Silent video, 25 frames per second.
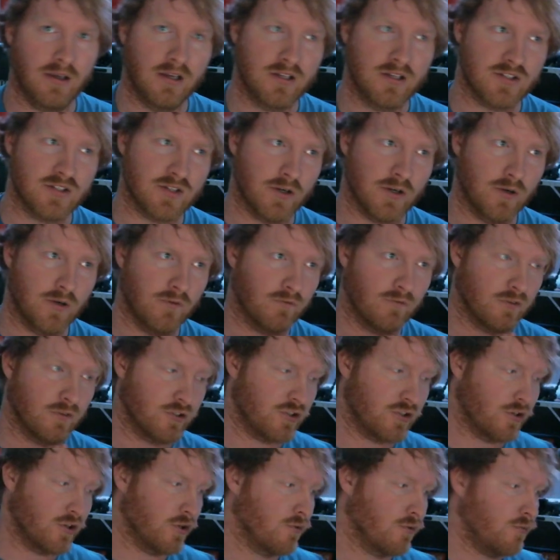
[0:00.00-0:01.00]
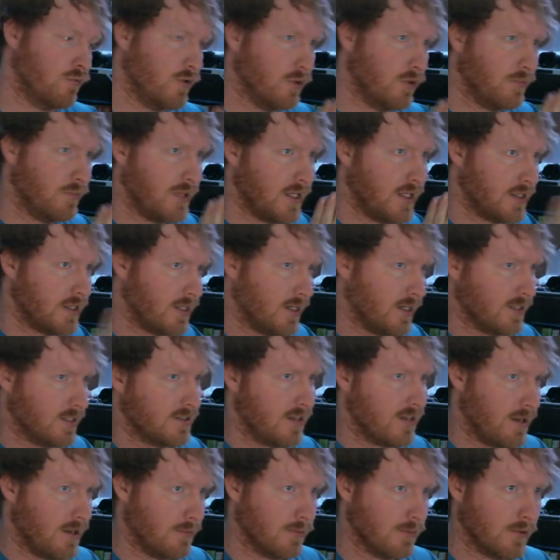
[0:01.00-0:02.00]
So for sure, we'll be at the next
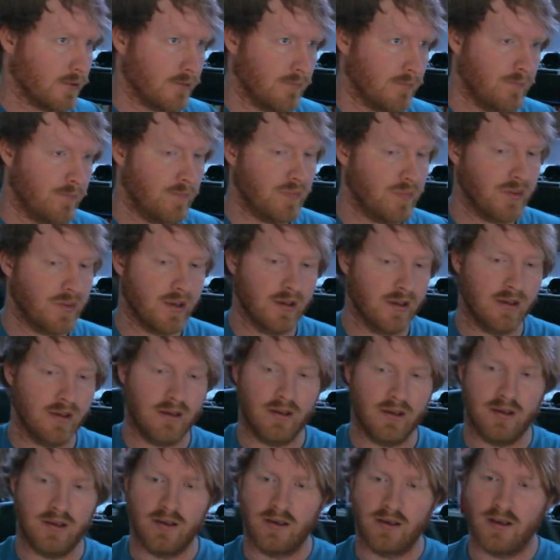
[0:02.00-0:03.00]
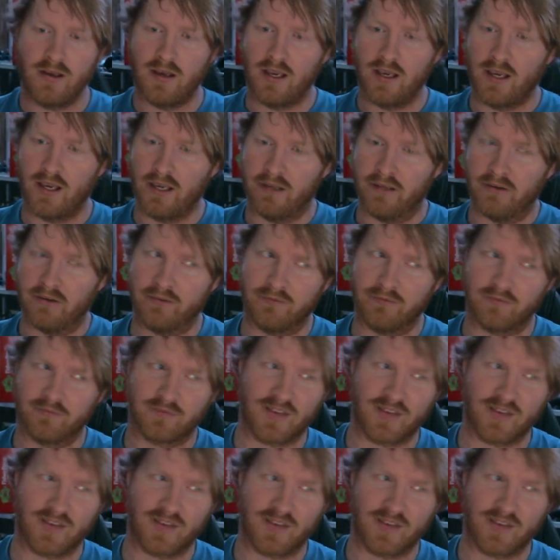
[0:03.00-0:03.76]
Gambler and